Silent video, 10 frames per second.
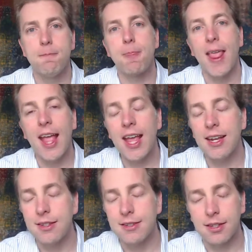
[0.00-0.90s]
And
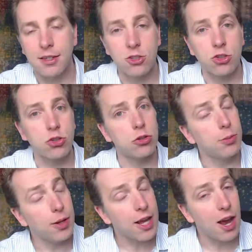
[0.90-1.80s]
it's
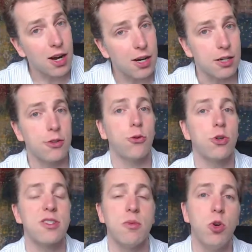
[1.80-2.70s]
extremely hard for
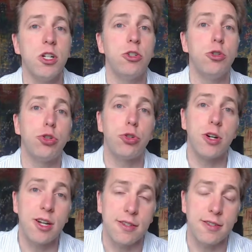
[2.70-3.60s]
someone to
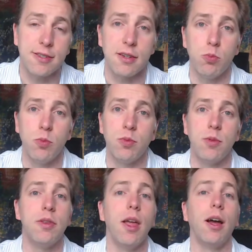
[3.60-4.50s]
trust
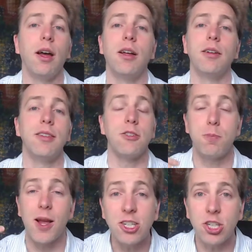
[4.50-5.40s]

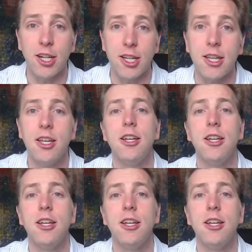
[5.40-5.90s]
especially